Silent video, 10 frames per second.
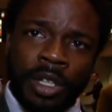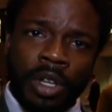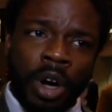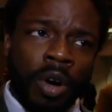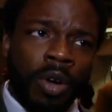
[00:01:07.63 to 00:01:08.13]

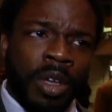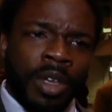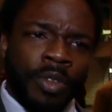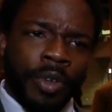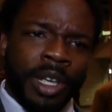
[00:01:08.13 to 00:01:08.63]
So,
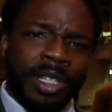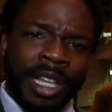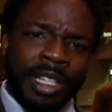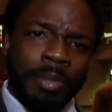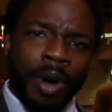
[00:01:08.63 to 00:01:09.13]
for
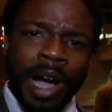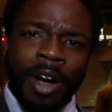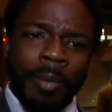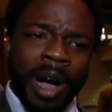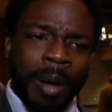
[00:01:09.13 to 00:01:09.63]
instance,
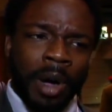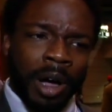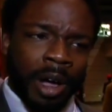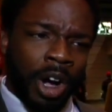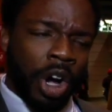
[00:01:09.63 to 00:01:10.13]
Barack Obama
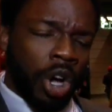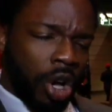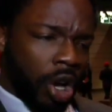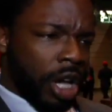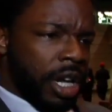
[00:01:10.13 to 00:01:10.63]

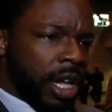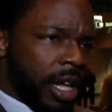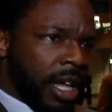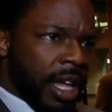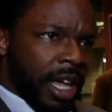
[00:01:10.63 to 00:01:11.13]
could,
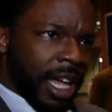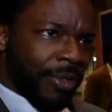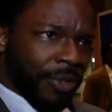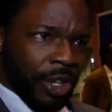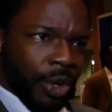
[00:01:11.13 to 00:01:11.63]

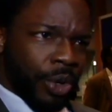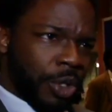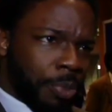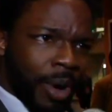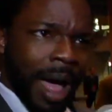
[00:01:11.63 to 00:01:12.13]
if
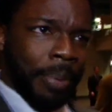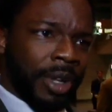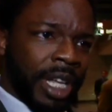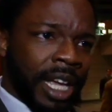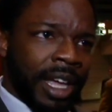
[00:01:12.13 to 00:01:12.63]
used
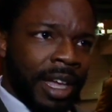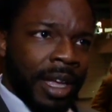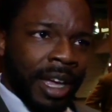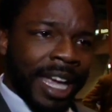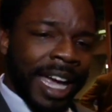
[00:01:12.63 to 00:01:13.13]
properly,
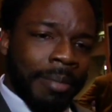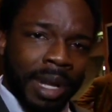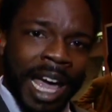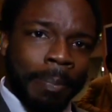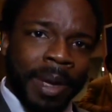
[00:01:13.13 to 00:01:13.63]
get
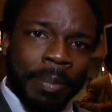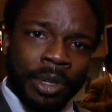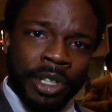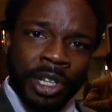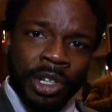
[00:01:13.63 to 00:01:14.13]
black people
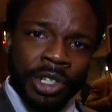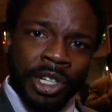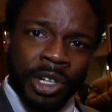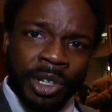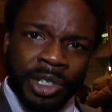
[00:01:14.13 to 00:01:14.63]

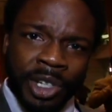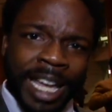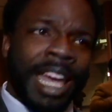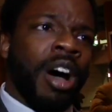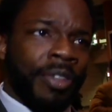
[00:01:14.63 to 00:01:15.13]
to
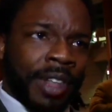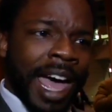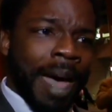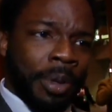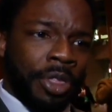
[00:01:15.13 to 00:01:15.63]
get off the
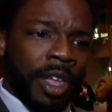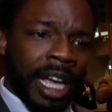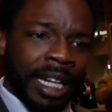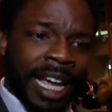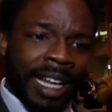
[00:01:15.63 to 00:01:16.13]
apathy
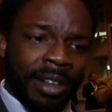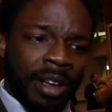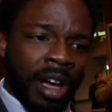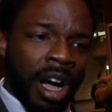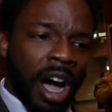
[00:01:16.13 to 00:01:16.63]
and get
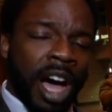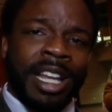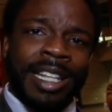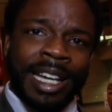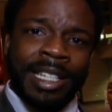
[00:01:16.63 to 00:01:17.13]

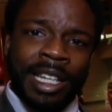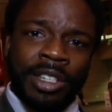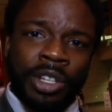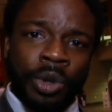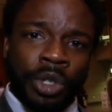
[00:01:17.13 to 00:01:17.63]

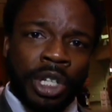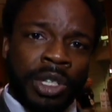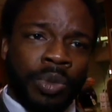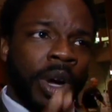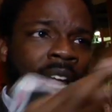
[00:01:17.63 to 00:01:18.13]
unaddicted to
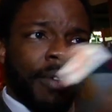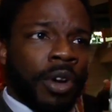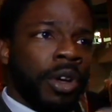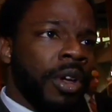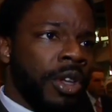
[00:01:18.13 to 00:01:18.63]
just
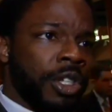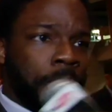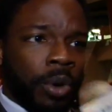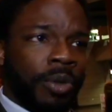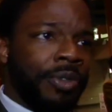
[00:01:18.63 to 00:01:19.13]
whatever
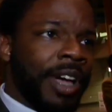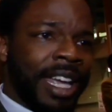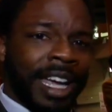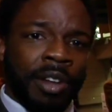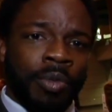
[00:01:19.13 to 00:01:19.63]

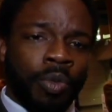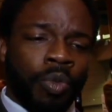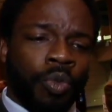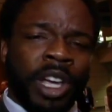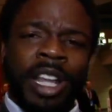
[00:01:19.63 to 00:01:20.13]
spoon-feeding and
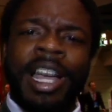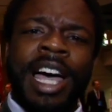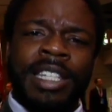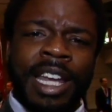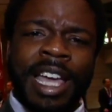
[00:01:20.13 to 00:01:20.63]

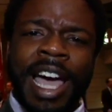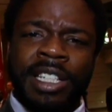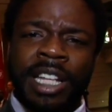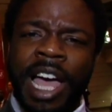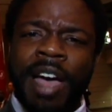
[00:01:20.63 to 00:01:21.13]
realize that they
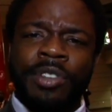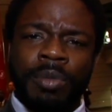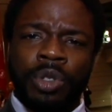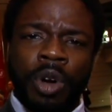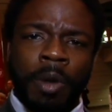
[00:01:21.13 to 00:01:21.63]
actually have
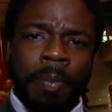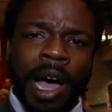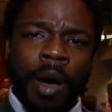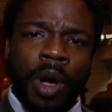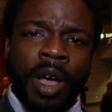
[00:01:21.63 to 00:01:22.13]
some sort of
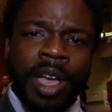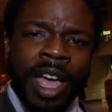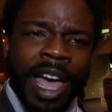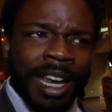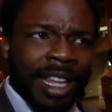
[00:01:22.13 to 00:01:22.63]
power.
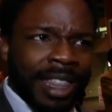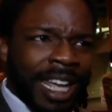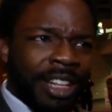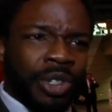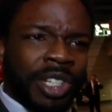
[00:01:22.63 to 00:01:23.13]
And the
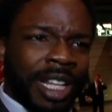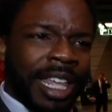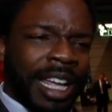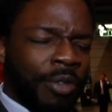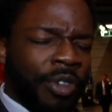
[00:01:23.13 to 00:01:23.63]
interesting
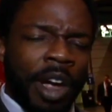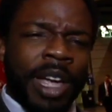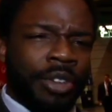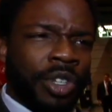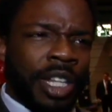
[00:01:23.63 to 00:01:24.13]
thing, a very
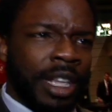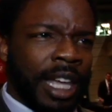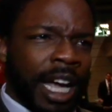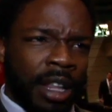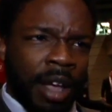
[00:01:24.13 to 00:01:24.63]
interesting
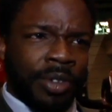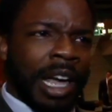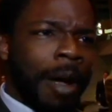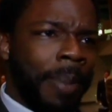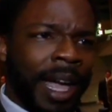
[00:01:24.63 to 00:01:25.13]
thing, I love
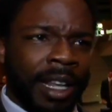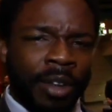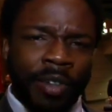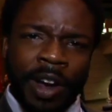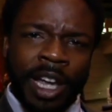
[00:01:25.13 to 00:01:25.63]
Sarah Palin.
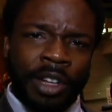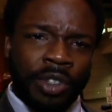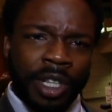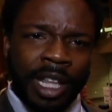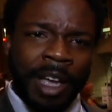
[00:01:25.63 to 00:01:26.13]
The very
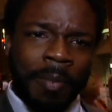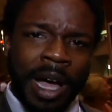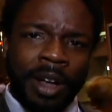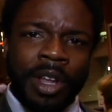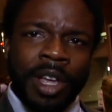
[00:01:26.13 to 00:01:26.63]
interesting thing
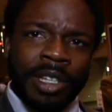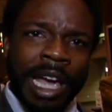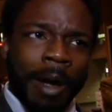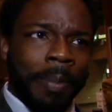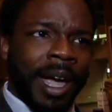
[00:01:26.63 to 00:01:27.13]
about
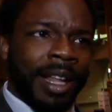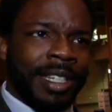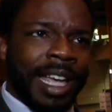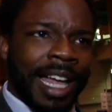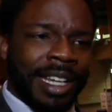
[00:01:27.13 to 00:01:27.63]
Sarah
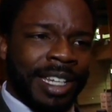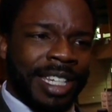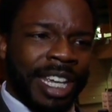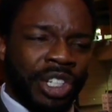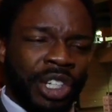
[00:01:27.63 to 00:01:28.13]
Palin's
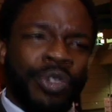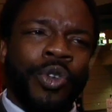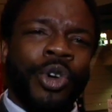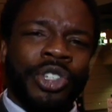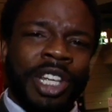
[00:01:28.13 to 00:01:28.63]
candidacy is she's
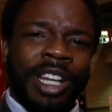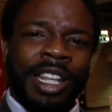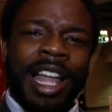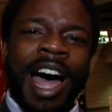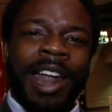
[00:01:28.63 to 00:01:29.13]
forcing a
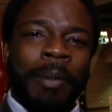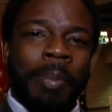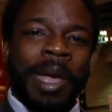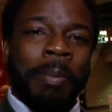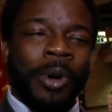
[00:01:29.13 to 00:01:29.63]
lot of
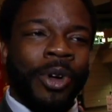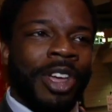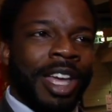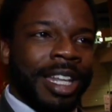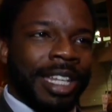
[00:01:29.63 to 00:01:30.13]
people
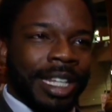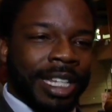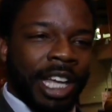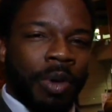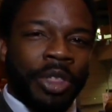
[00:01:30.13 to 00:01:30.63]
to
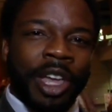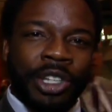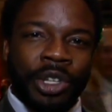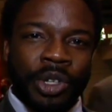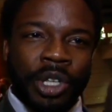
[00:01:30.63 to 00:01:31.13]
deal with
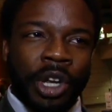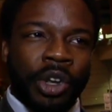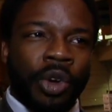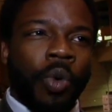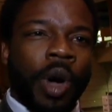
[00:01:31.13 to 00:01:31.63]
issues in a
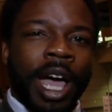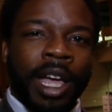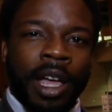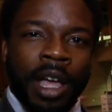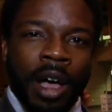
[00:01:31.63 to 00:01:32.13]
new way.
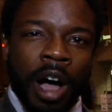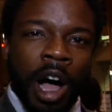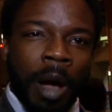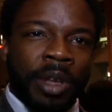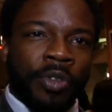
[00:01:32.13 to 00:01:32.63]

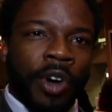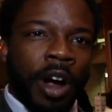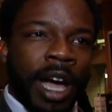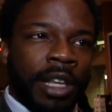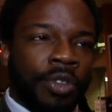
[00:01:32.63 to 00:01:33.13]
As
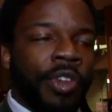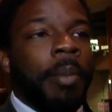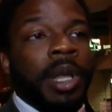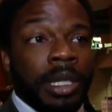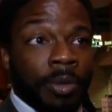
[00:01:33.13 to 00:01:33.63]
far as
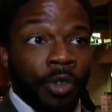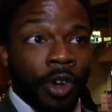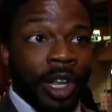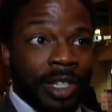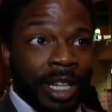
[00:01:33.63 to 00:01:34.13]
feminism,
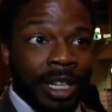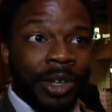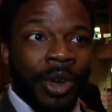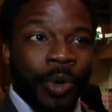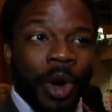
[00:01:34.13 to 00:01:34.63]
for instance,
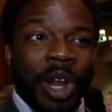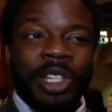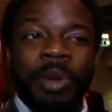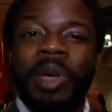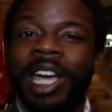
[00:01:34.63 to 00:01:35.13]
what
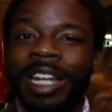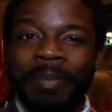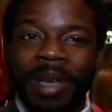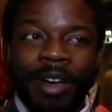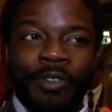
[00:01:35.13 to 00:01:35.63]
does it mean to
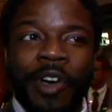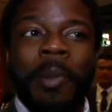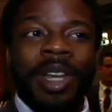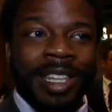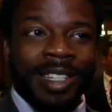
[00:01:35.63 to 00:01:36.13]
be a
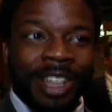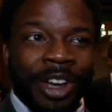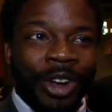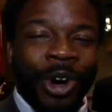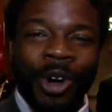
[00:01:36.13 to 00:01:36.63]
feminist? You
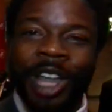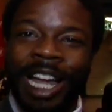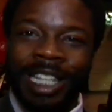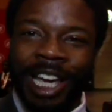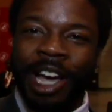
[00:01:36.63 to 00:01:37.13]
know, the whole
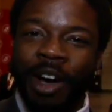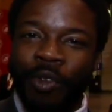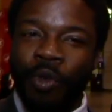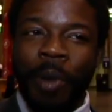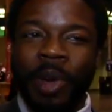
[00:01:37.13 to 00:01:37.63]
idea
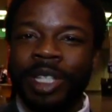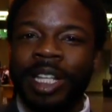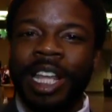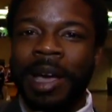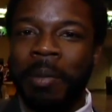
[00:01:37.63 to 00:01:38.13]
of women's
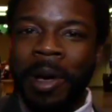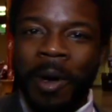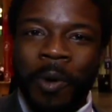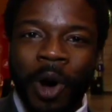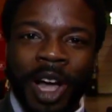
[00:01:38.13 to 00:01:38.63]
lib
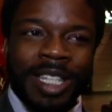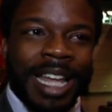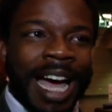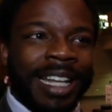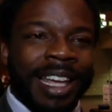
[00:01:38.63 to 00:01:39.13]
was
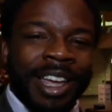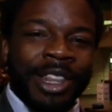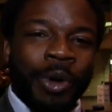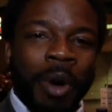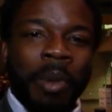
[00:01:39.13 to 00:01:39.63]
that
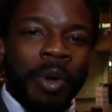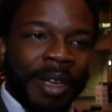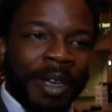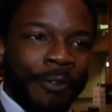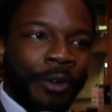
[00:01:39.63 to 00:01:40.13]
the woman
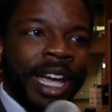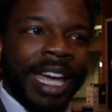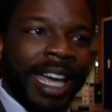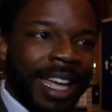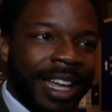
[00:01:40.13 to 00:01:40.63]

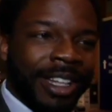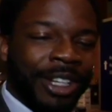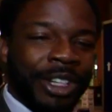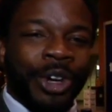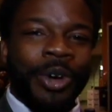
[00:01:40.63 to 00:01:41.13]
free
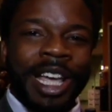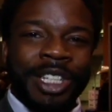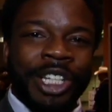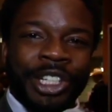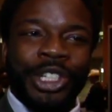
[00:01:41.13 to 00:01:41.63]
to do as
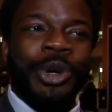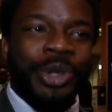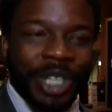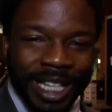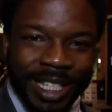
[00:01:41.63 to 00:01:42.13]
she
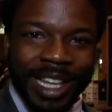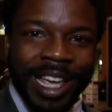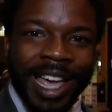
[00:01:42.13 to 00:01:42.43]
chooses.